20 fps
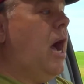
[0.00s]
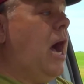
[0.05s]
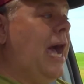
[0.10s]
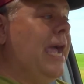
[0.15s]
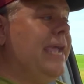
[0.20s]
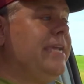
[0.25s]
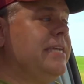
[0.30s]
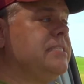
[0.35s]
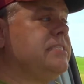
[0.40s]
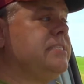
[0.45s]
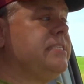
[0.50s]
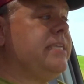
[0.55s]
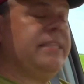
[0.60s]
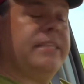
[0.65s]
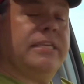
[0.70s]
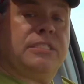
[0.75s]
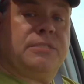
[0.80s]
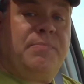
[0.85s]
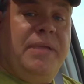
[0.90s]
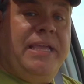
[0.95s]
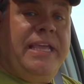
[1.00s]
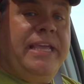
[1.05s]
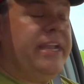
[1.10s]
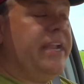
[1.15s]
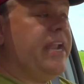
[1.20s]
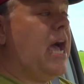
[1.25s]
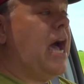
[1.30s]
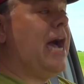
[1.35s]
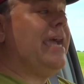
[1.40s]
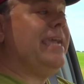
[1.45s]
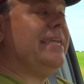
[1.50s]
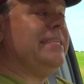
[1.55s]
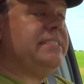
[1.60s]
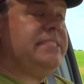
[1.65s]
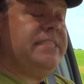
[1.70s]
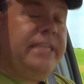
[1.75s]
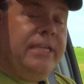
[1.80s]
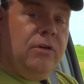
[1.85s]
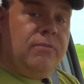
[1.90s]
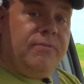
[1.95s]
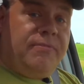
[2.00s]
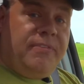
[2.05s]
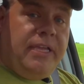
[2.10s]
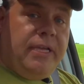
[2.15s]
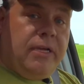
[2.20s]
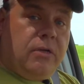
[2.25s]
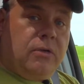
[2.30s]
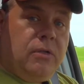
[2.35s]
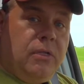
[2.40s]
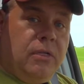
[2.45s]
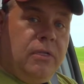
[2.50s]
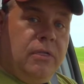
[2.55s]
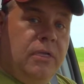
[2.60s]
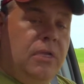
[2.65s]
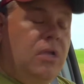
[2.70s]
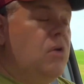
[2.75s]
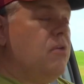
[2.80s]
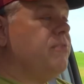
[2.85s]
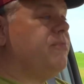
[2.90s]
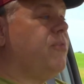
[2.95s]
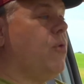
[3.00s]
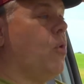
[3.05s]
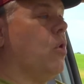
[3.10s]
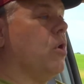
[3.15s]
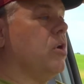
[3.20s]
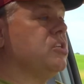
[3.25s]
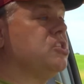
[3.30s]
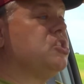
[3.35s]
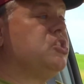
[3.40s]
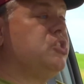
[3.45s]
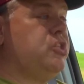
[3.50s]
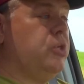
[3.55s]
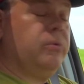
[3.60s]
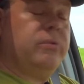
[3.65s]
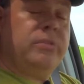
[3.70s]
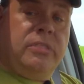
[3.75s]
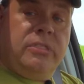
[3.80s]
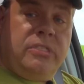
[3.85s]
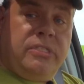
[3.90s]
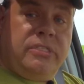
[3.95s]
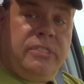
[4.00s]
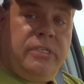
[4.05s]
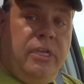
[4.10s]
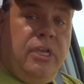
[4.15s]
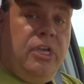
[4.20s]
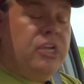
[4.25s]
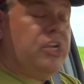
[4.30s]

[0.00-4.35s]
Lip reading: I could see this being an ideal vehicle for students,